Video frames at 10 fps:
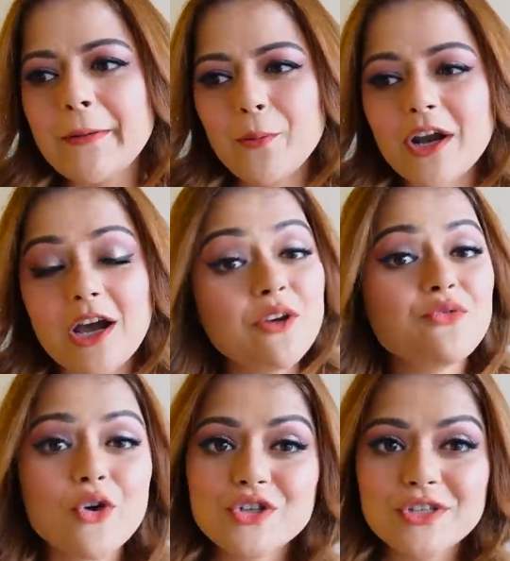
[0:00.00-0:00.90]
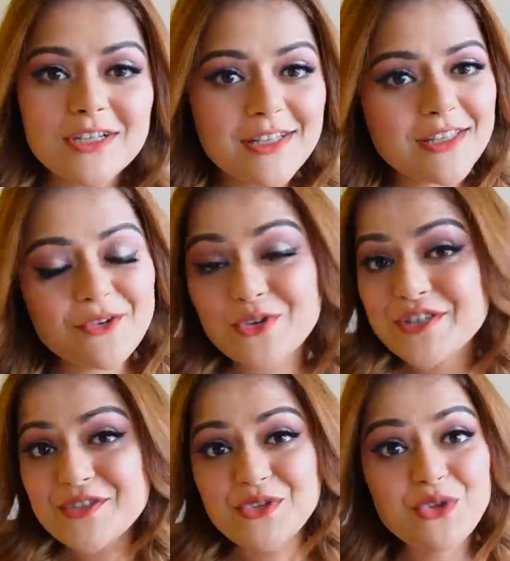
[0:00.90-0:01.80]
but unfortunately there
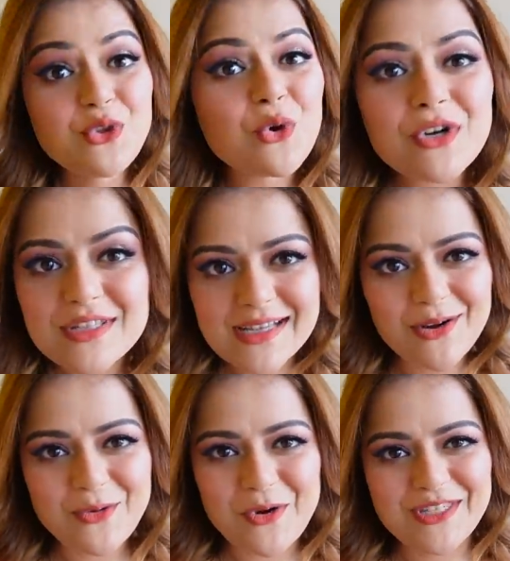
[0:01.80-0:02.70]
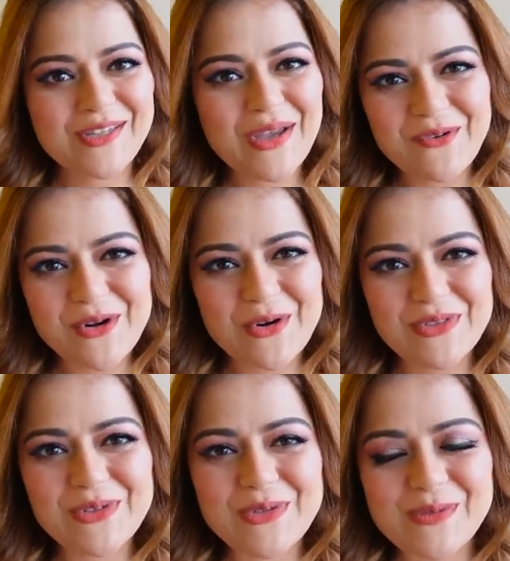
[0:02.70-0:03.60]
was no discount whatsoever on
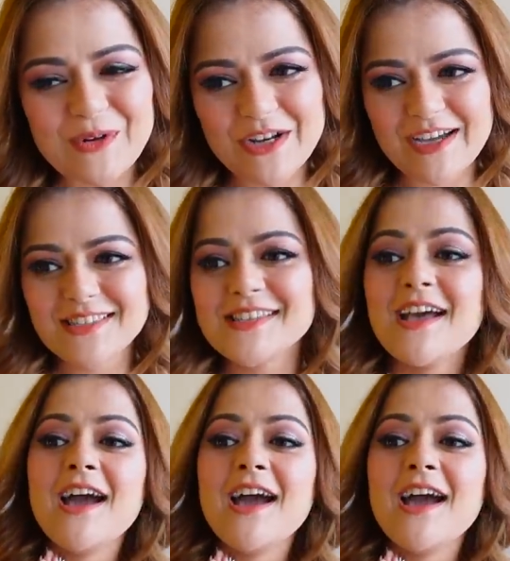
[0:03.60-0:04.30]
those products.